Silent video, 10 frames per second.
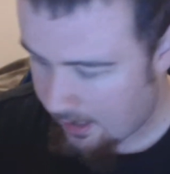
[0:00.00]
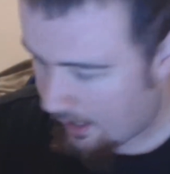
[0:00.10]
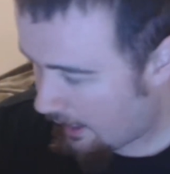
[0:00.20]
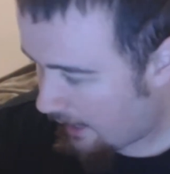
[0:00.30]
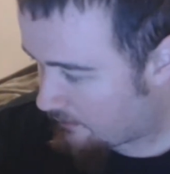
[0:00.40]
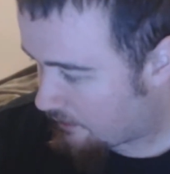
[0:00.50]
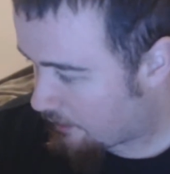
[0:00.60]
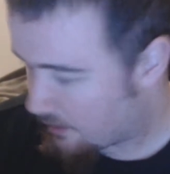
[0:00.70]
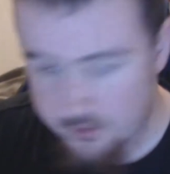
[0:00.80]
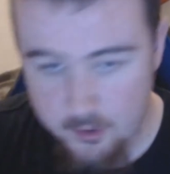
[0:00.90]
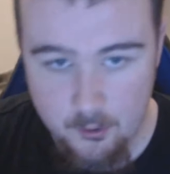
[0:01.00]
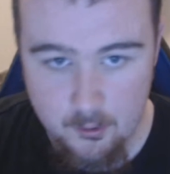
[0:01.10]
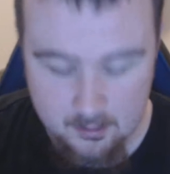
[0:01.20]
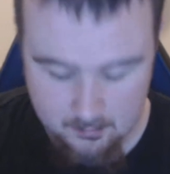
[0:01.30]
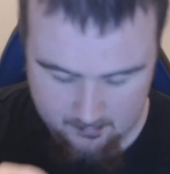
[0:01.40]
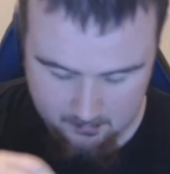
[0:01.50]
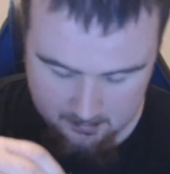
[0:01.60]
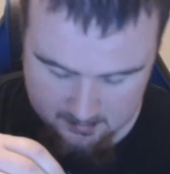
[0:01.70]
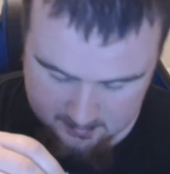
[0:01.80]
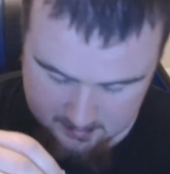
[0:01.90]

haven't thought this through. I don't have a place to set the tea